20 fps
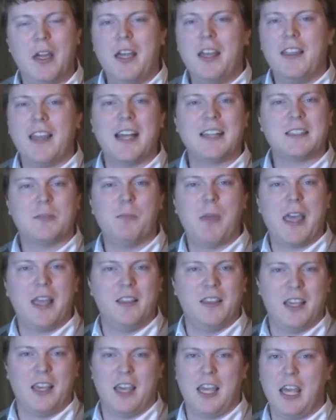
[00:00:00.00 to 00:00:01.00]
That's
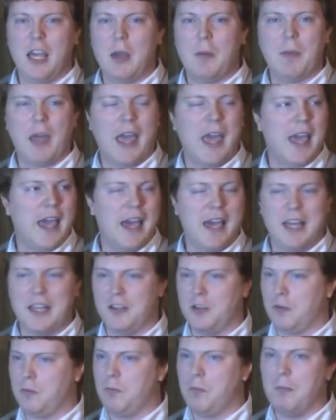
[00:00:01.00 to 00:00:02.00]
mainly him
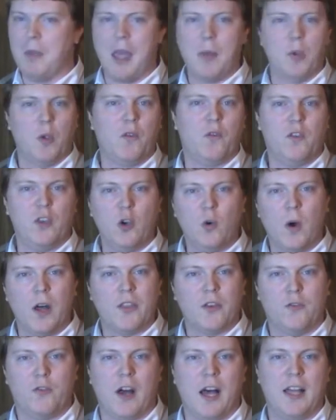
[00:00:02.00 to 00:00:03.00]
and maybe a few
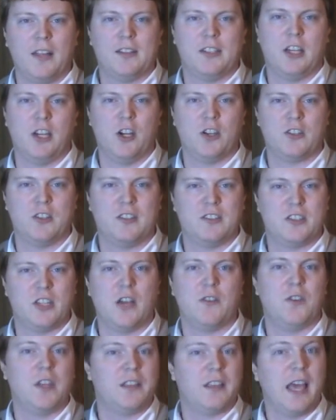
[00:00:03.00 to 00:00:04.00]
other volunteers and
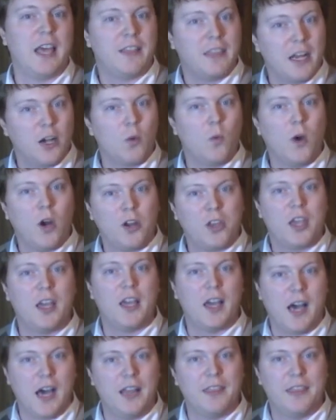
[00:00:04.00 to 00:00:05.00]
stuff like that that are working
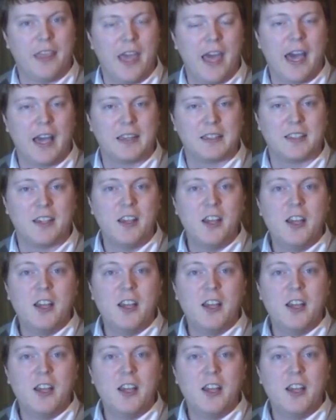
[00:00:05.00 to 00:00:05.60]
on that